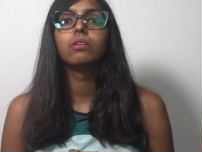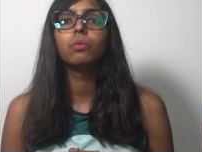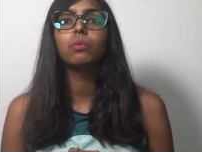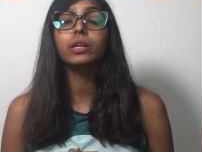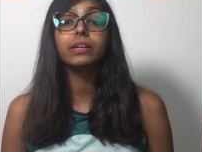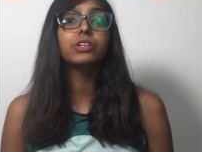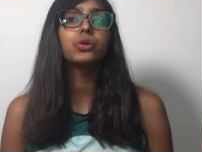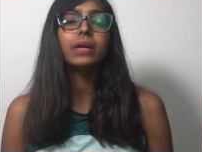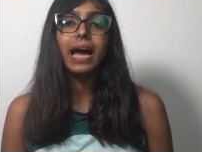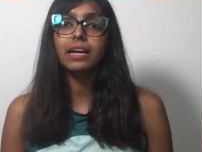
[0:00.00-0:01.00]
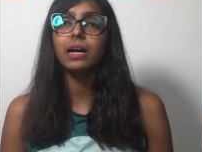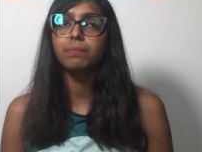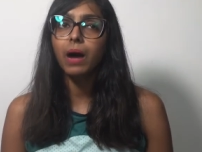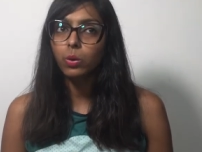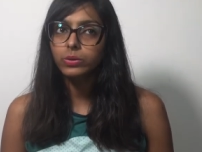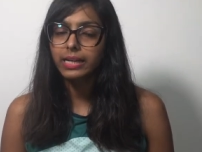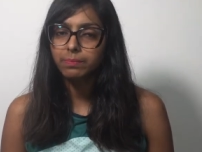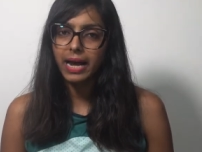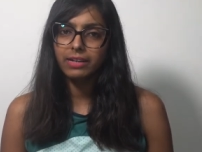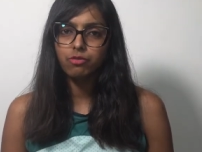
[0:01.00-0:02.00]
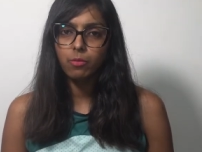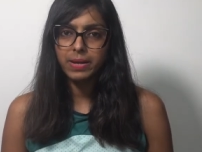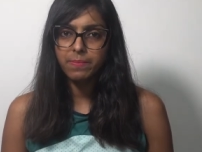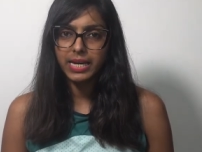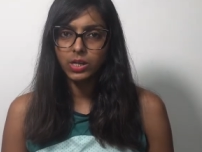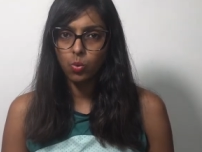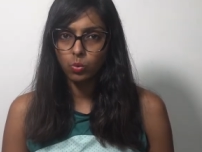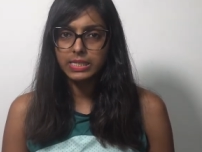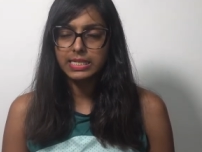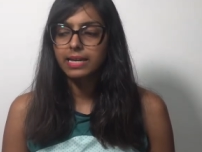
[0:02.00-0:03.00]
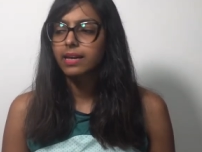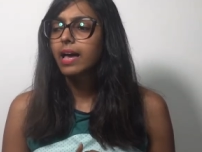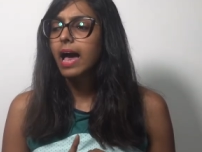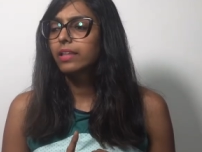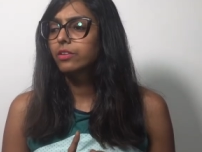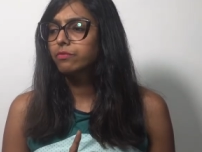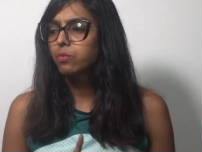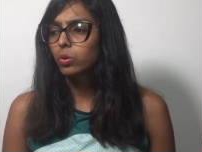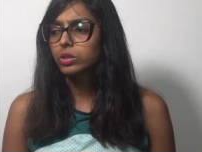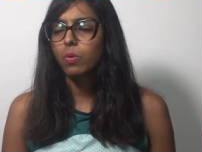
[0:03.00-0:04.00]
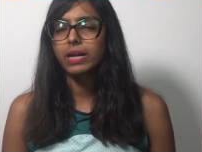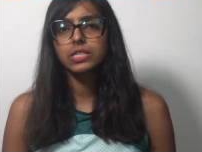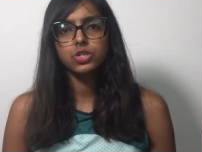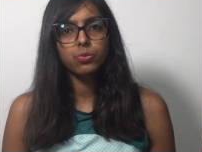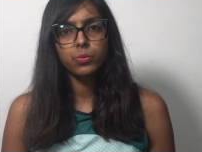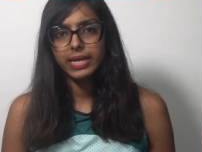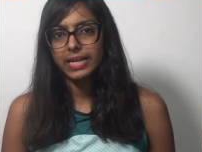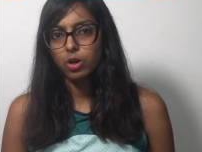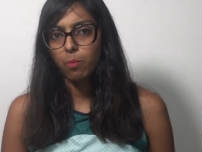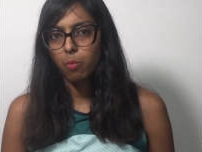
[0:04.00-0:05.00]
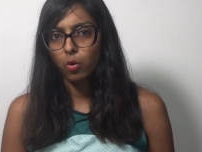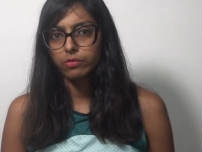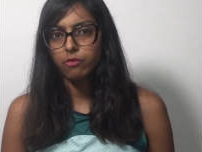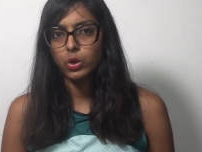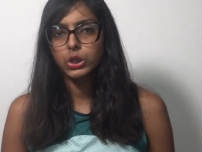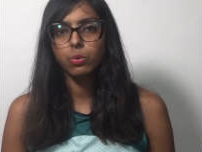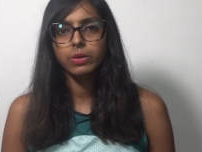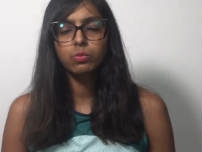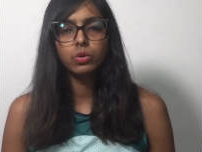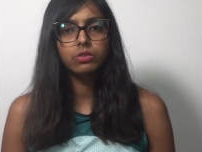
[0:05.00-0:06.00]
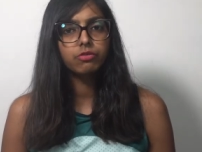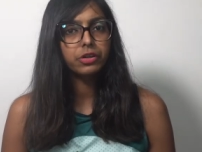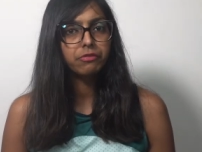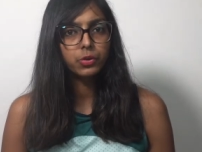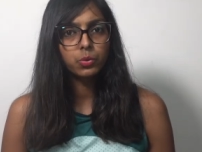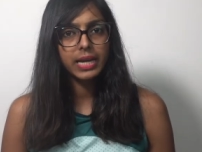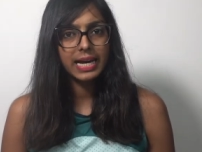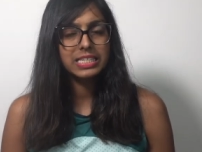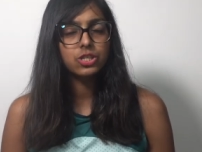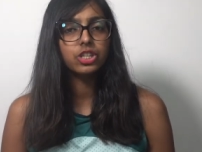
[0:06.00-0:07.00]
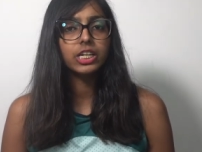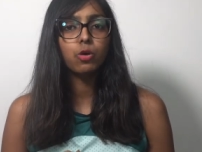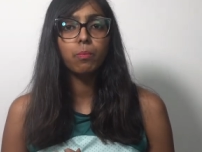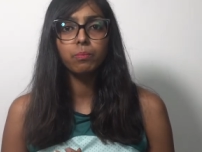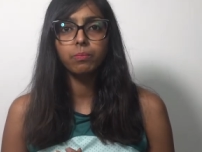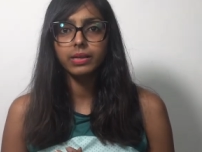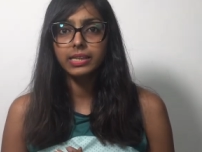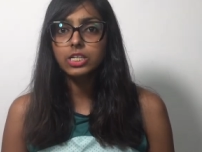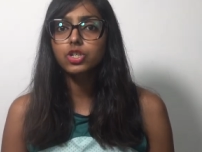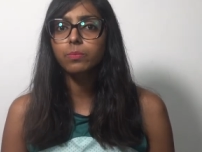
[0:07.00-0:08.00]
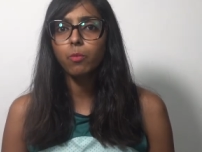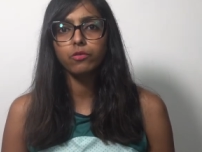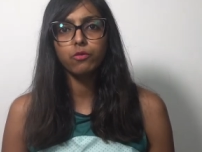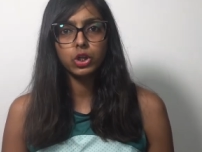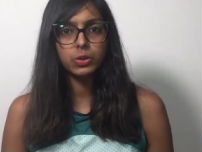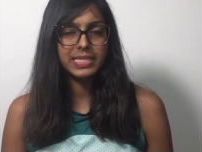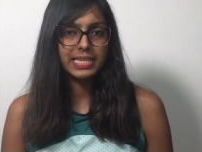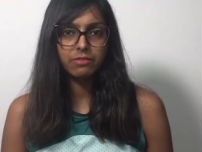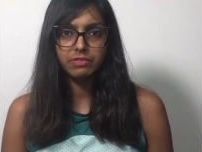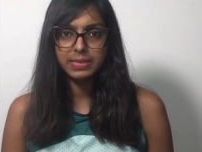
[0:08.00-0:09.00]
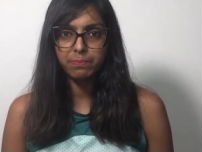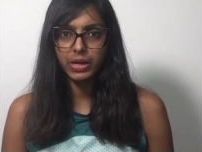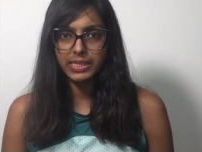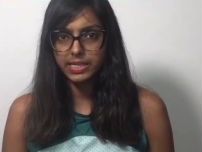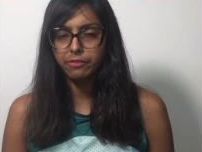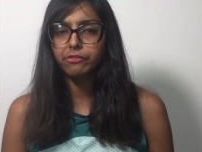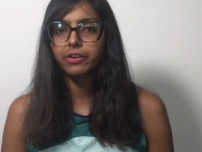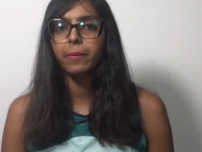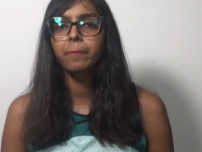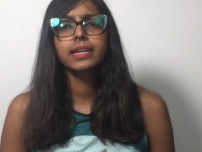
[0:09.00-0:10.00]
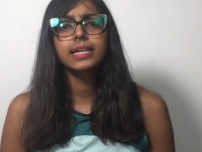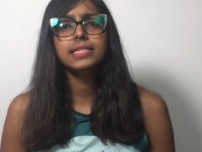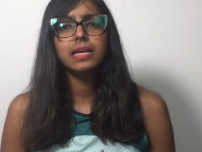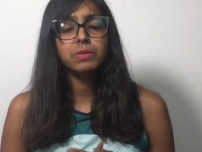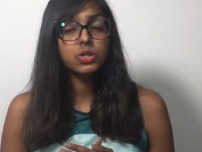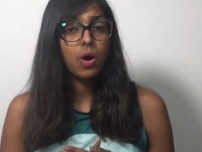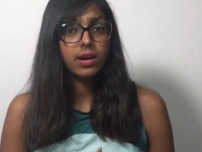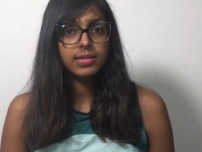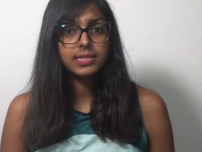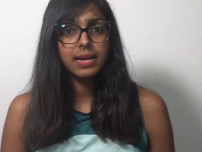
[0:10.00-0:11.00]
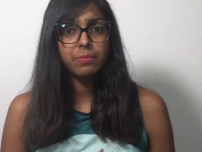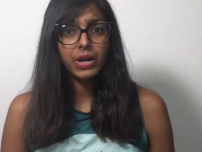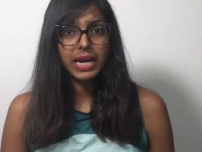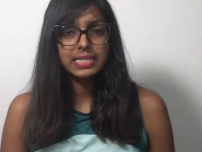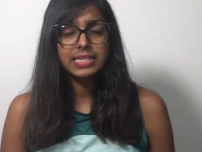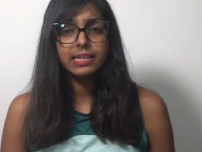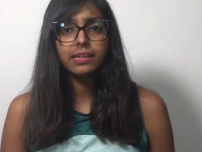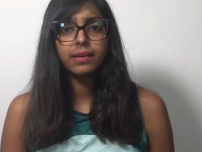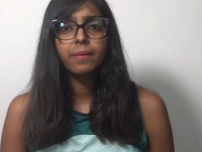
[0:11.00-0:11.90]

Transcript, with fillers: whatever you can about that platform and make notes. The fourth one is to create your portfolio and work for a few clients so that your initial portfolio itself is impressive. The next step is to understand pricing.